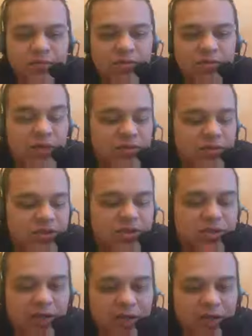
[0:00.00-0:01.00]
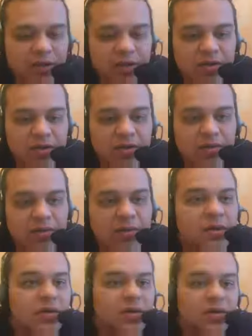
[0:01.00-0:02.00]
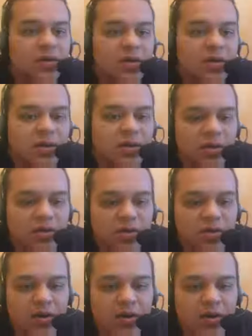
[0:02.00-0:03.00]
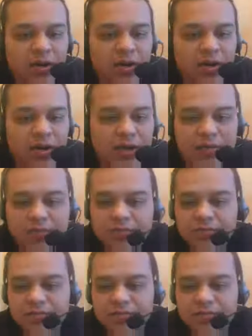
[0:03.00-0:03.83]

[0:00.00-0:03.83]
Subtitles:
Or maybe just end this and start another hangout.